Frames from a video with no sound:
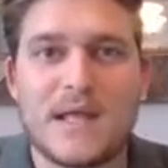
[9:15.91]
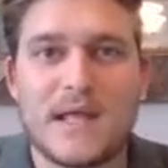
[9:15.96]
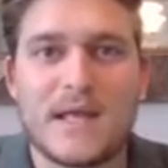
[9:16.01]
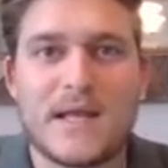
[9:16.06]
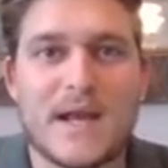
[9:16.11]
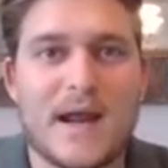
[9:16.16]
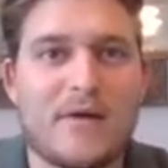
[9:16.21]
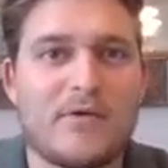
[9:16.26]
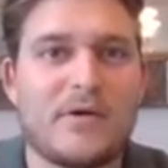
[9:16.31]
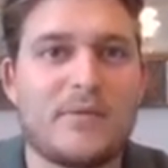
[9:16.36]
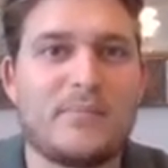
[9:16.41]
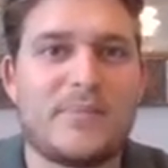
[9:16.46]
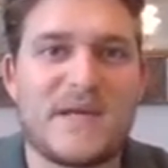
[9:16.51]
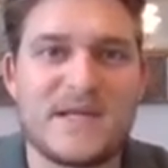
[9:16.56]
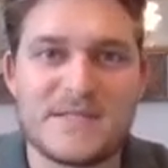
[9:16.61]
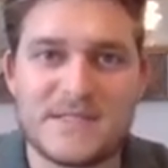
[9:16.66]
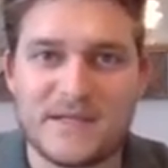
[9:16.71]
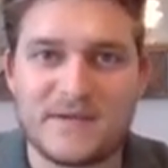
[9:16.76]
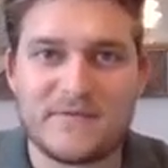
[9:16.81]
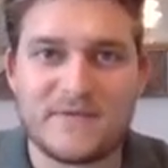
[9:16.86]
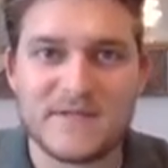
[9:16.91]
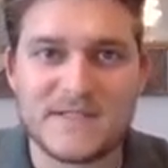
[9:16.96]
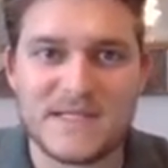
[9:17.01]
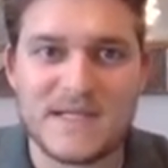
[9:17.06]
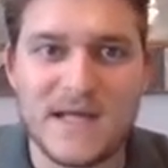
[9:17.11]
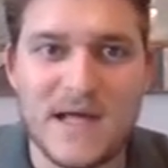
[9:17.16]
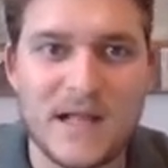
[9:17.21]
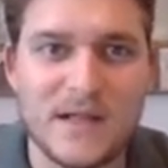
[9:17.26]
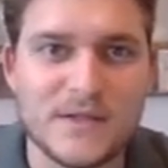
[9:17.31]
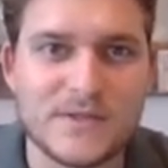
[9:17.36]
in our basic
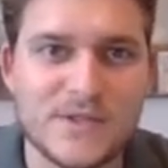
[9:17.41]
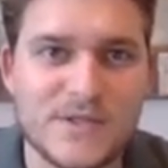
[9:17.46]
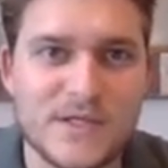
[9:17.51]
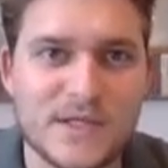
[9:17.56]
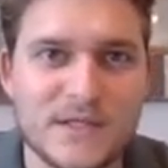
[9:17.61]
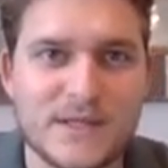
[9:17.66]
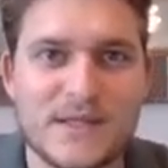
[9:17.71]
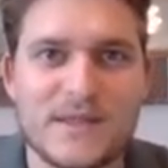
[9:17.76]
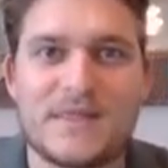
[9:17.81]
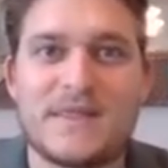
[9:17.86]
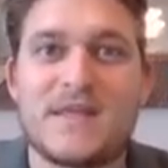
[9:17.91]
physiology and the